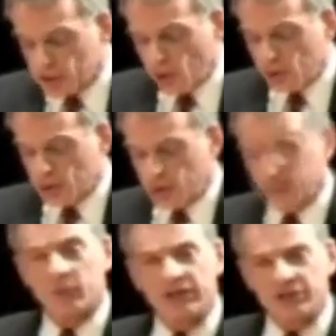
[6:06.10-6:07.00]
there's no
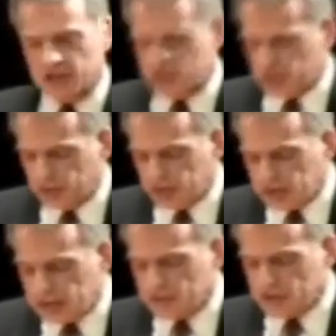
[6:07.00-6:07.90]
good reason to
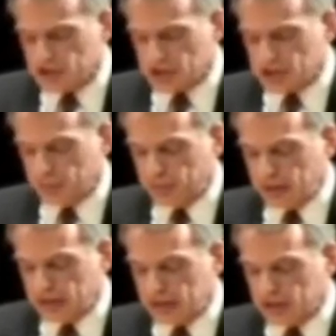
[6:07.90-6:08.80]
believe that such a
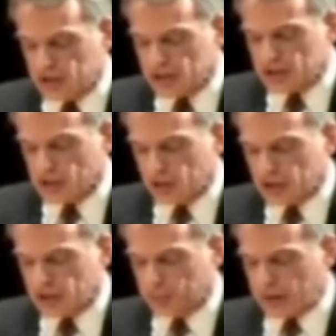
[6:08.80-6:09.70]
being exists.
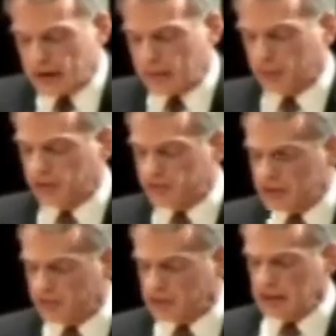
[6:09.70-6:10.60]
Look at the problem of
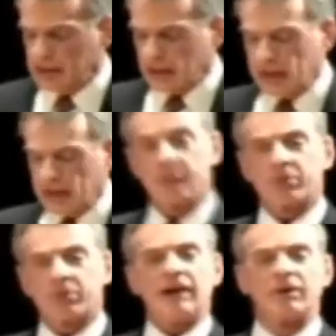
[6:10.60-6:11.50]
evil and the
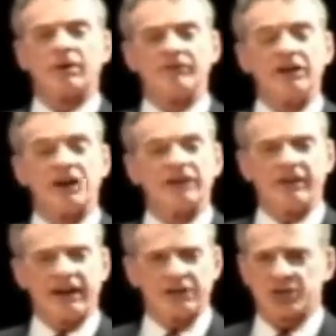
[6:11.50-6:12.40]
problem of the
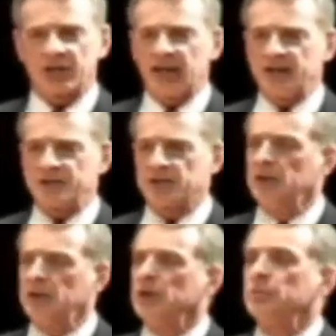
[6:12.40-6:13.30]
unevangelized.
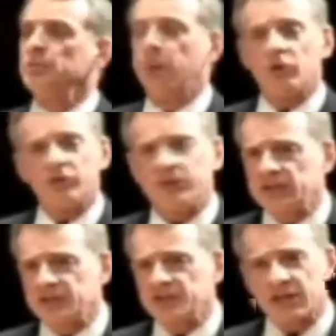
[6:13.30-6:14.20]
Both
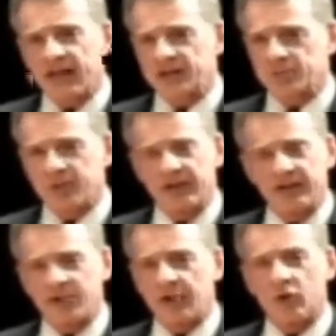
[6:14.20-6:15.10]
of these, as I
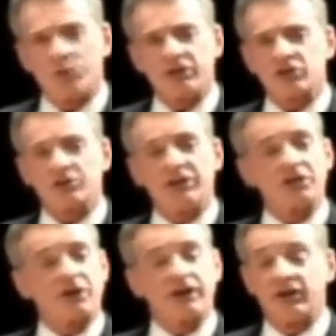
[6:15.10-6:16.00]
explained in my opening
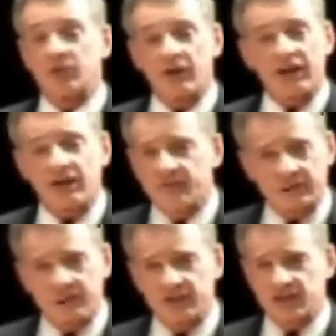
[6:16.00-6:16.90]
speech, are
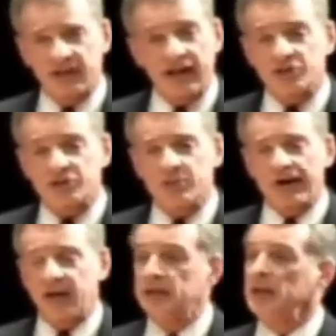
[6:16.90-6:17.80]
irrelevant in tonight's
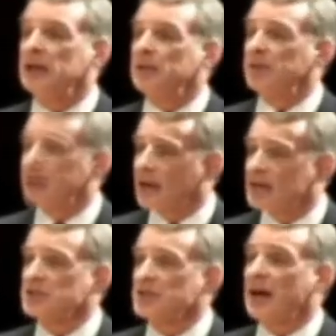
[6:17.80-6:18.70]
debate
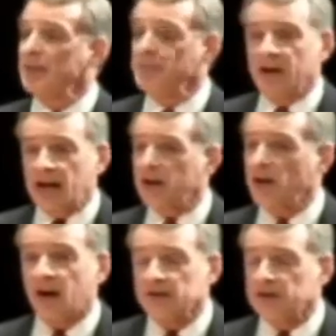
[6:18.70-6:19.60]
because I'm
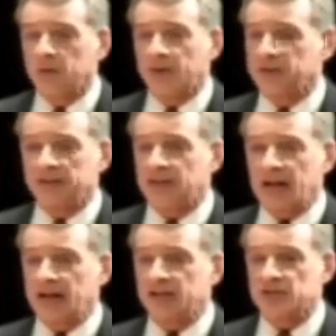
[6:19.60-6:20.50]
not arguing that
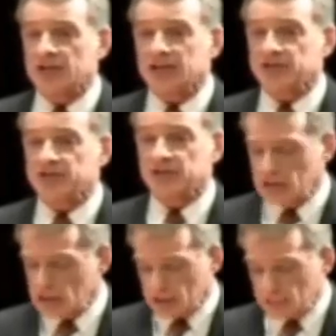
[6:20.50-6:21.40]
God exists.
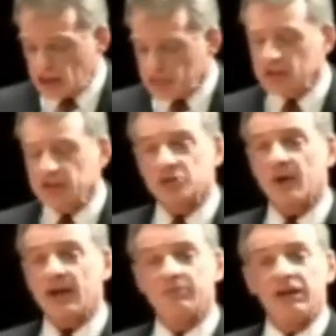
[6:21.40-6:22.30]
Maybe he's
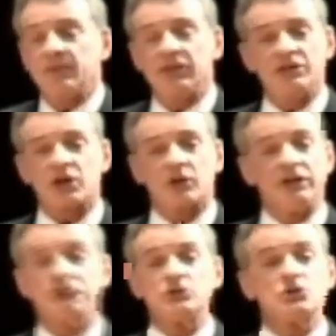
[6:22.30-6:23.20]
right. Maybe these are
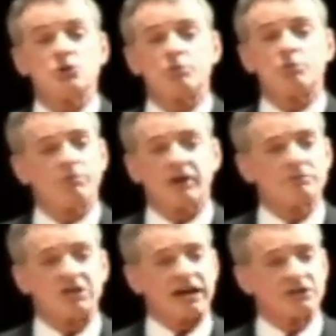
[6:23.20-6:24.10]
insuperable
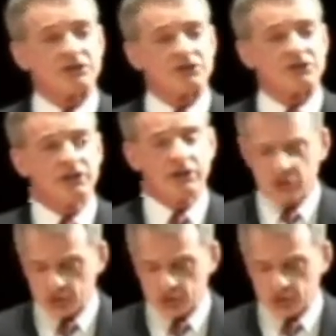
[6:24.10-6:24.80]
objections